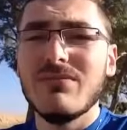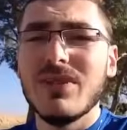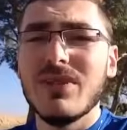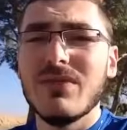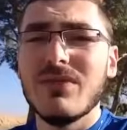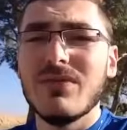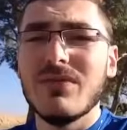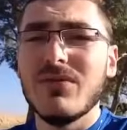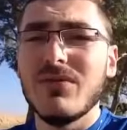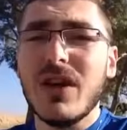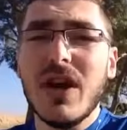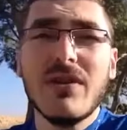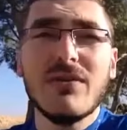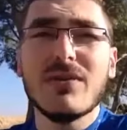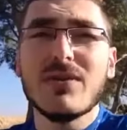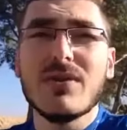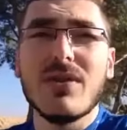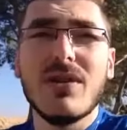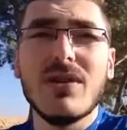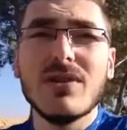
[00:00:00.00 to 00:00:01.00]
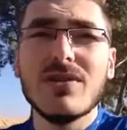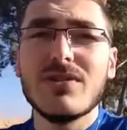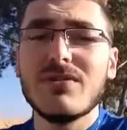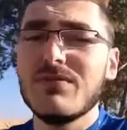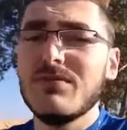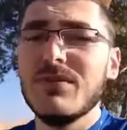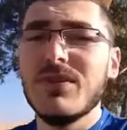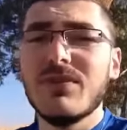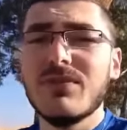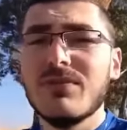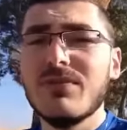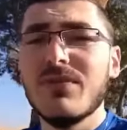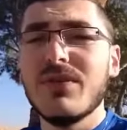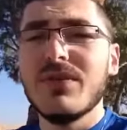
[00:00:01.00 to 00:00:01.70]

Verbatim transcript: you know, five stars, you know,